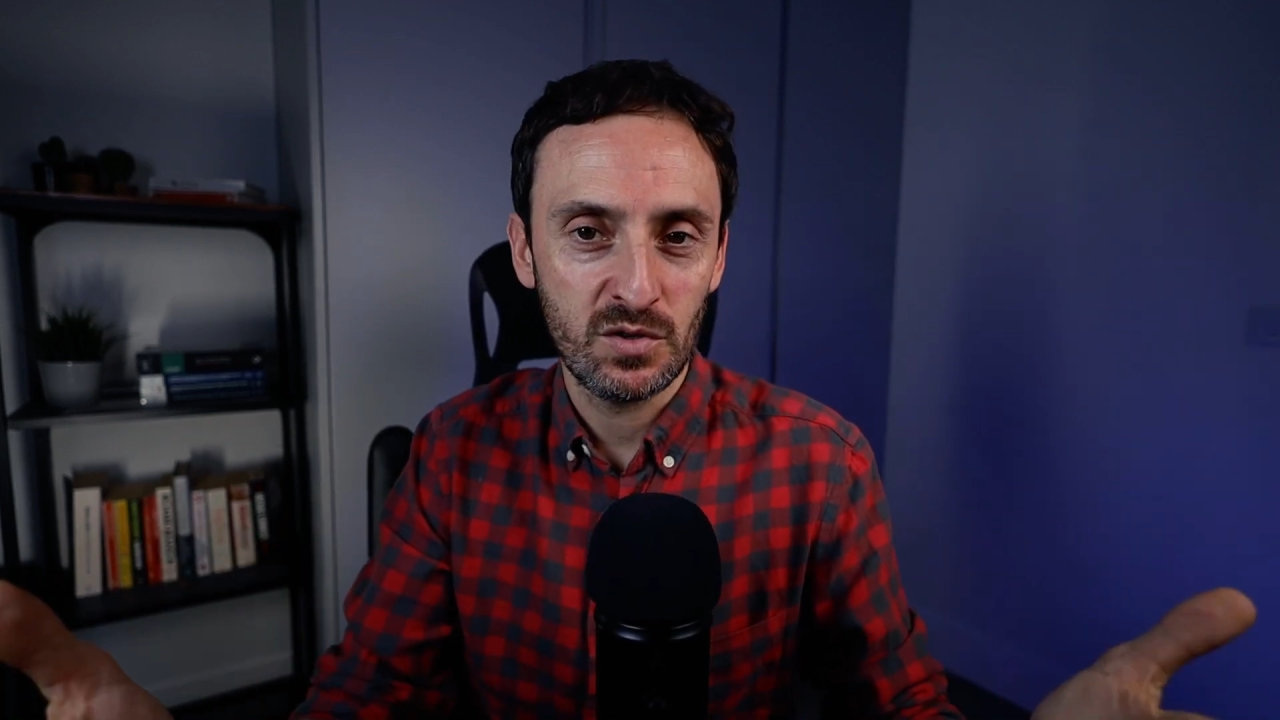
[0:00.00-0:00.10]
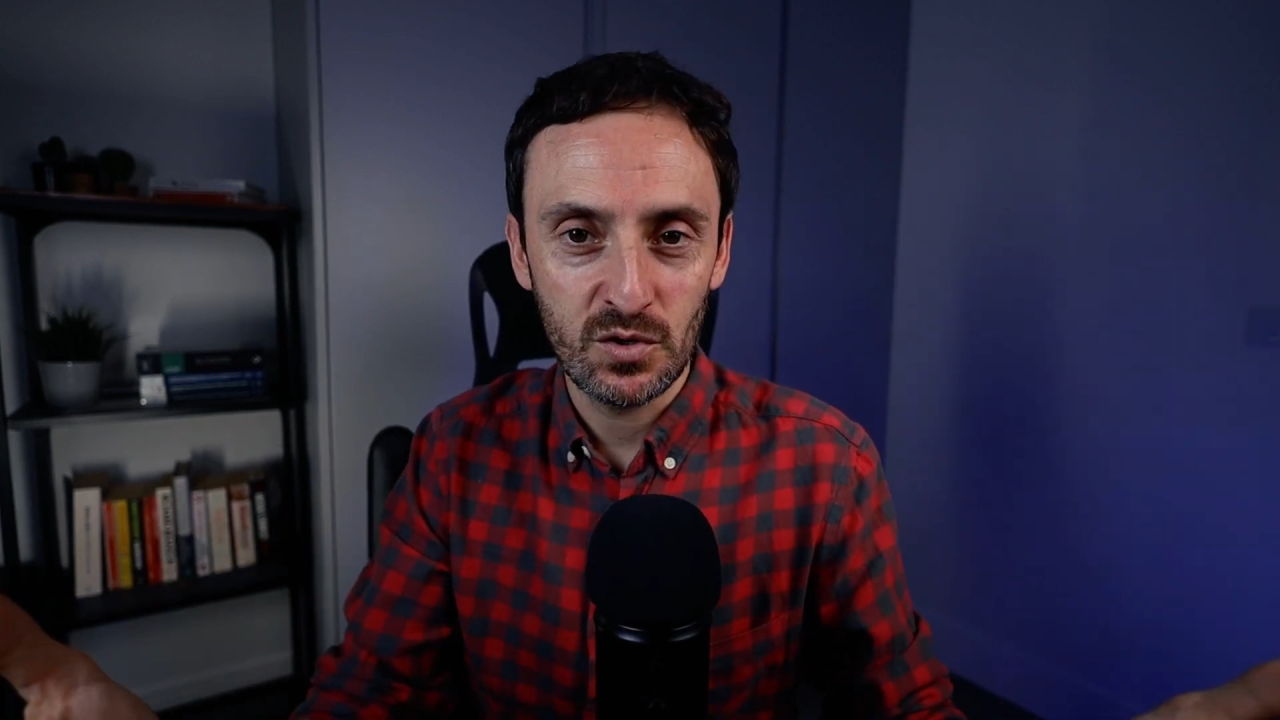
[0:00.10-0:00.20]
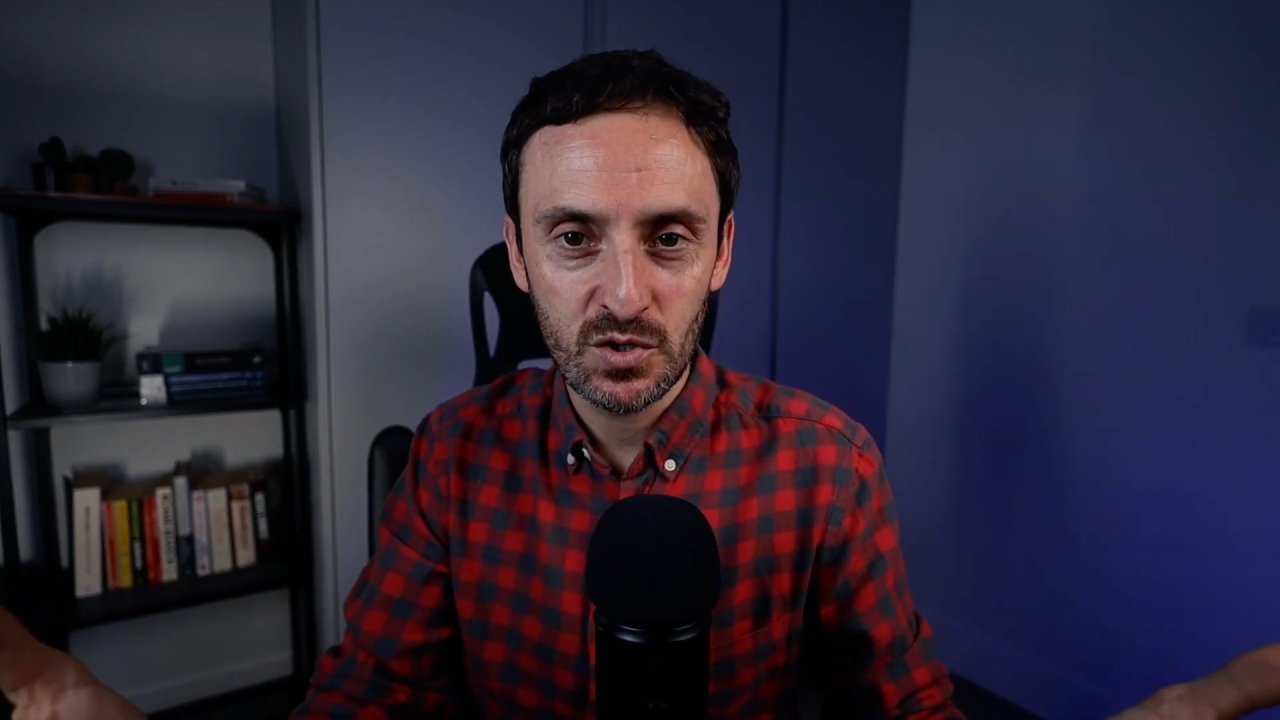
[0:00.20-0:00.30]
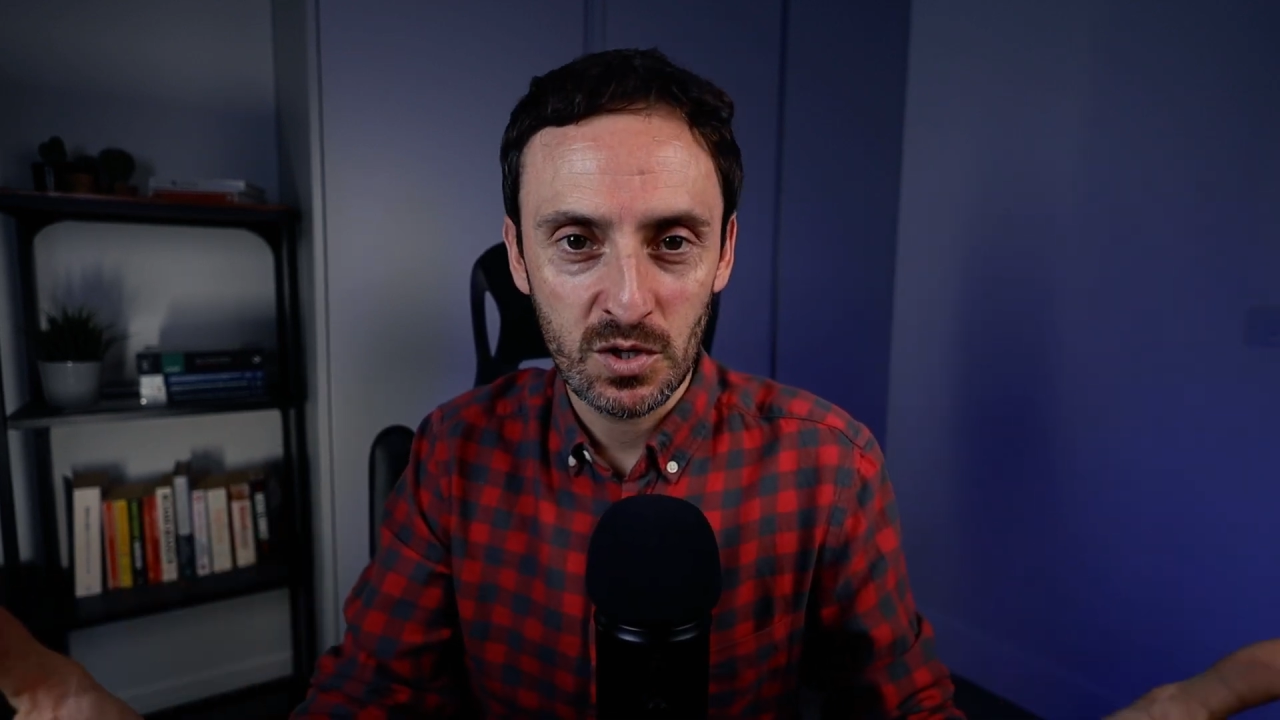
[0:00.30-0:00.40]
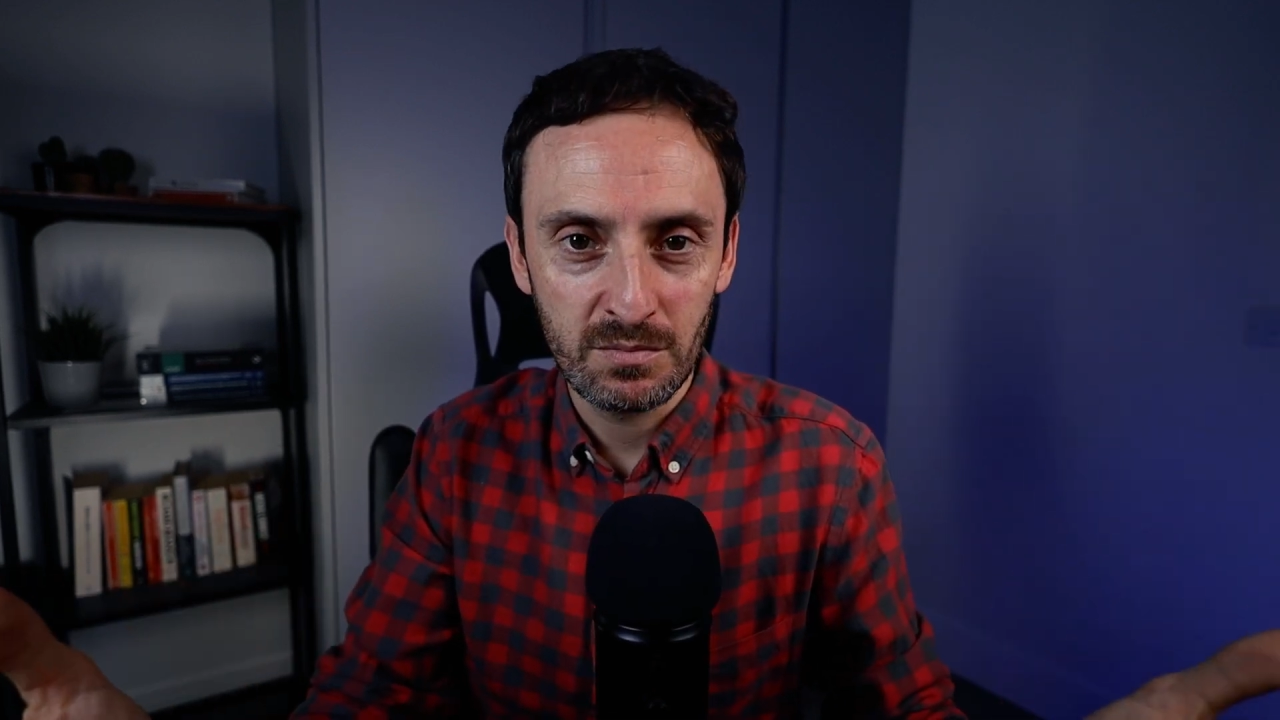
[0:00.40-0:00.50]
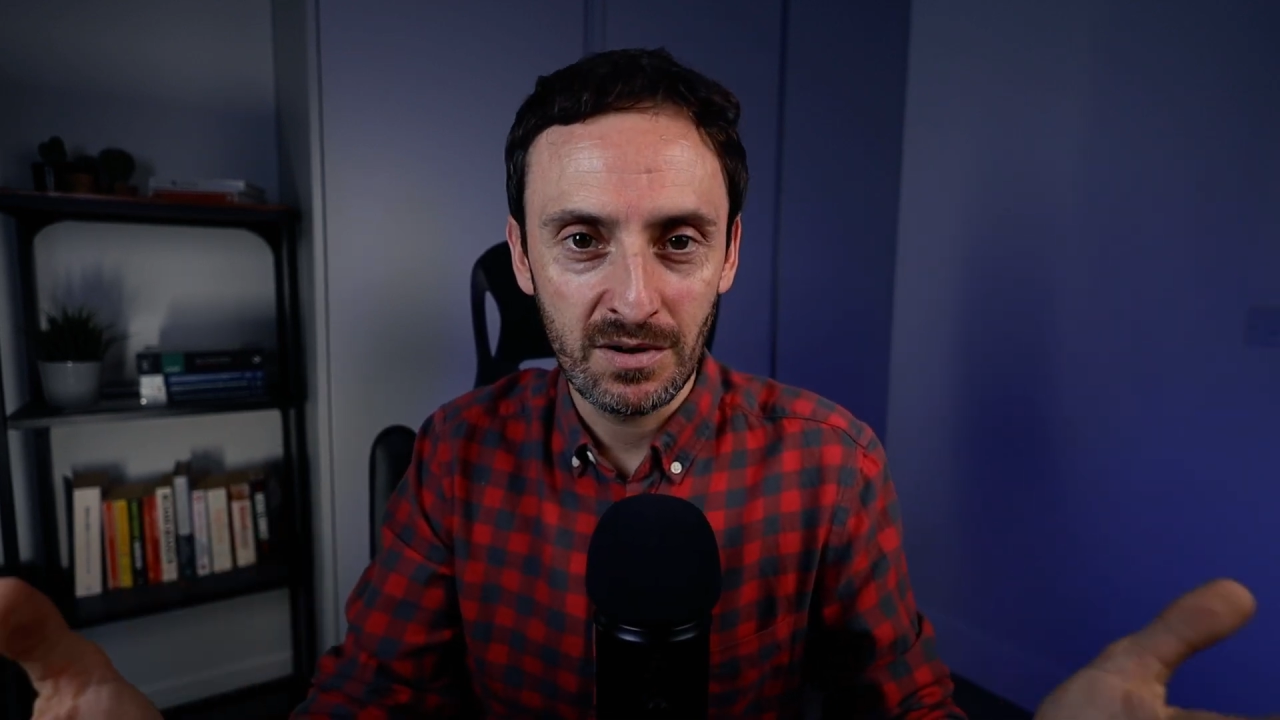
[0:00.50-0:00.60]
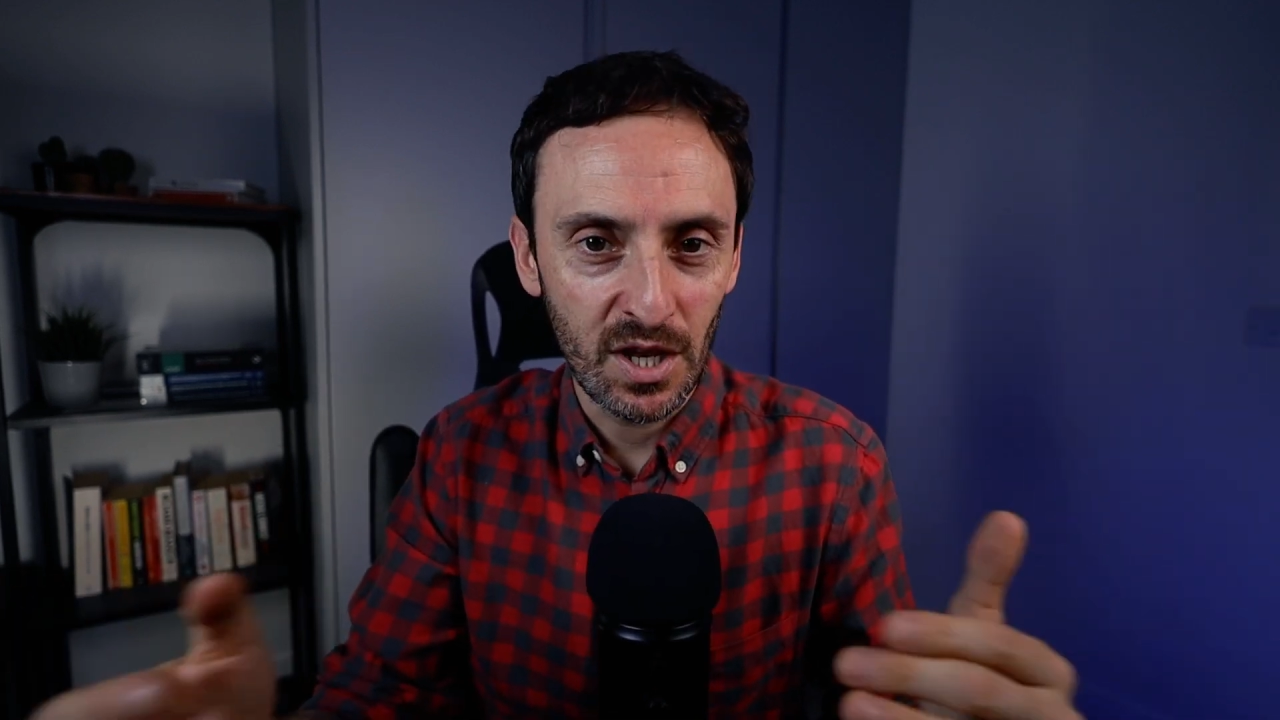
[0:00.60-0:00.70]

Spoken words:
on YouTube,